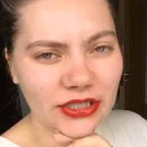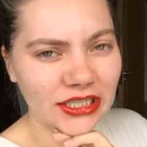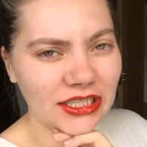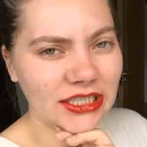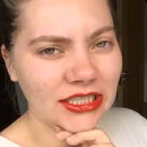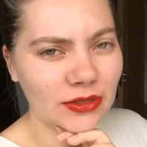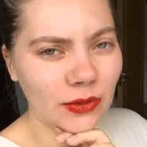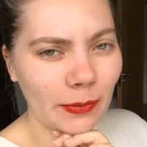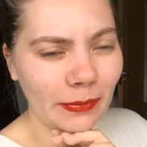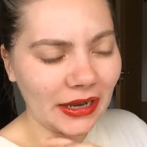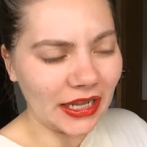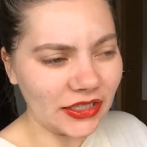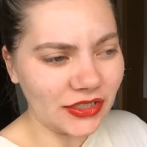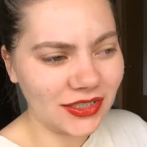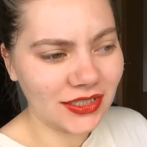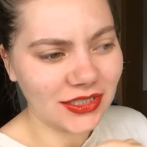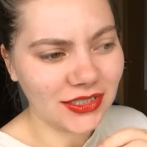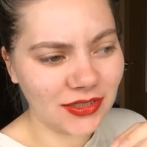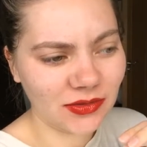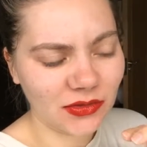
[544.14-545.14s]
tricky to apply
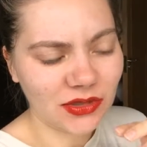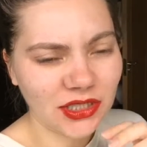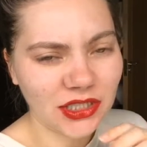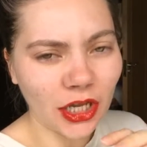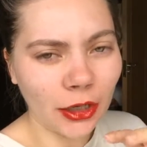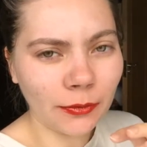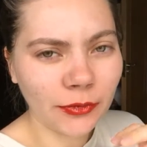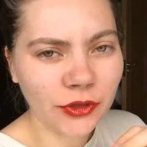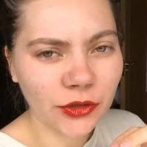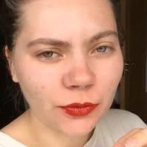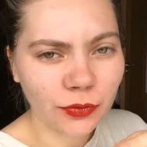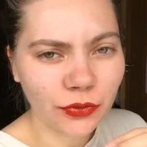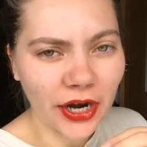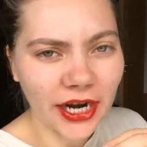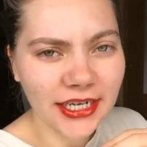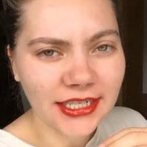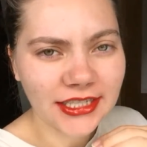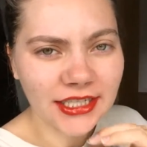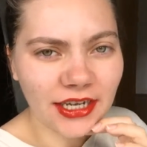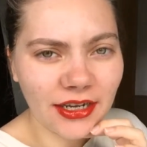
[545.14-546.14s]
just because it was so much
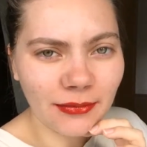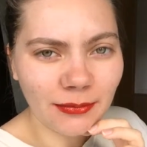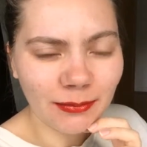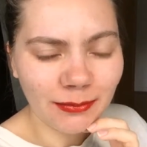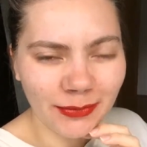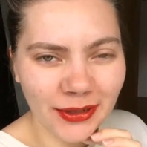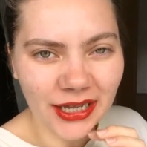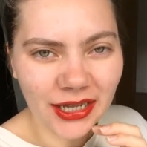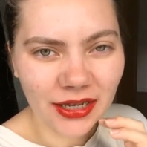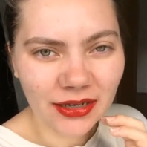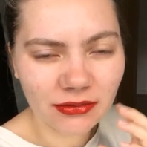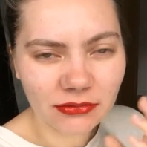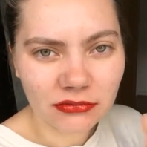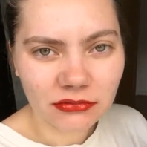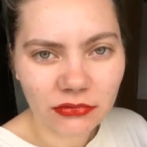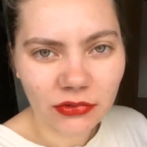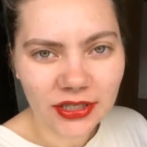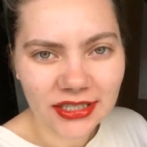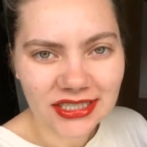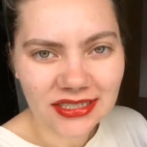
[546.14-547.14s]
brighter, but
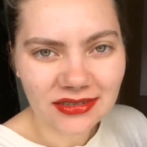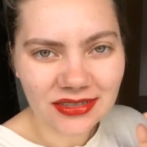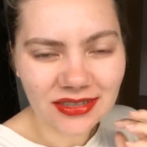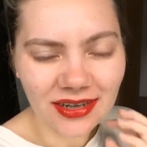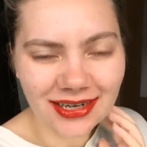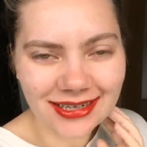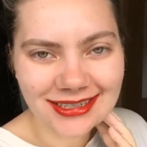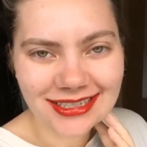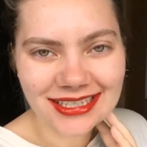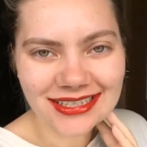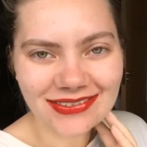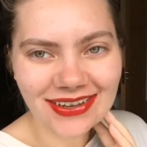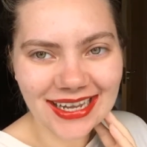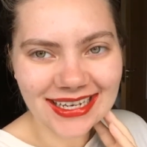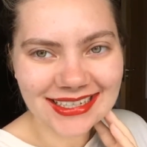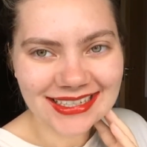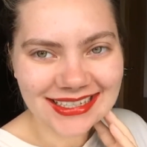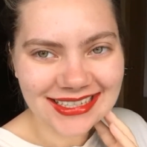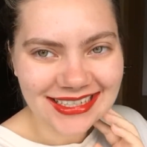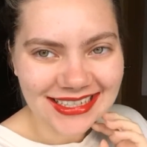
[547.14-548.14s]
once it was on, it was
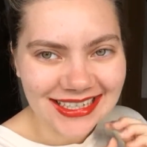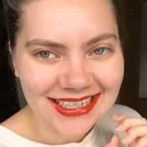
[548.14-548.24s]
fine.